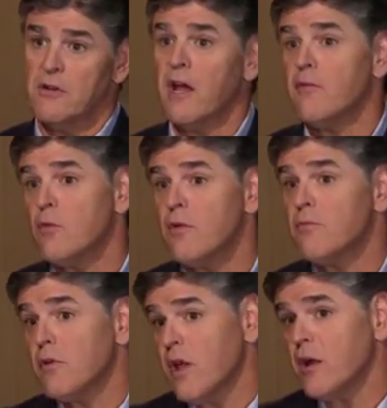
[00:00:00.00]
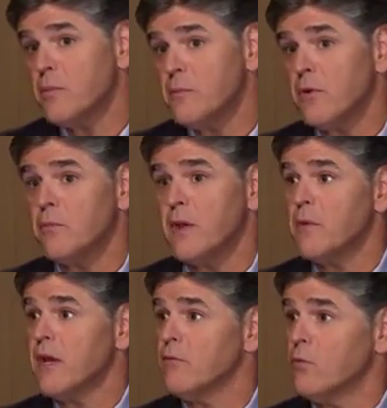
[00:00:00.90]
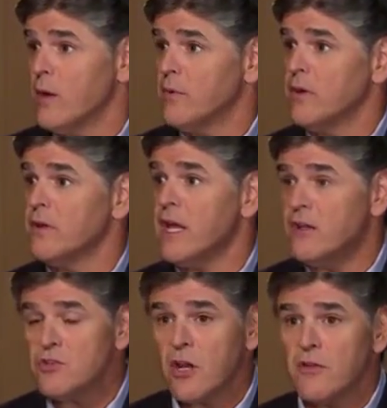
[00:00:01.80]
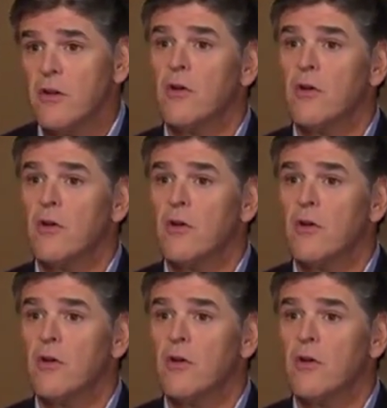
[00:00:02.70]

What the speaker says: A lot of people maybe have a weapon inside their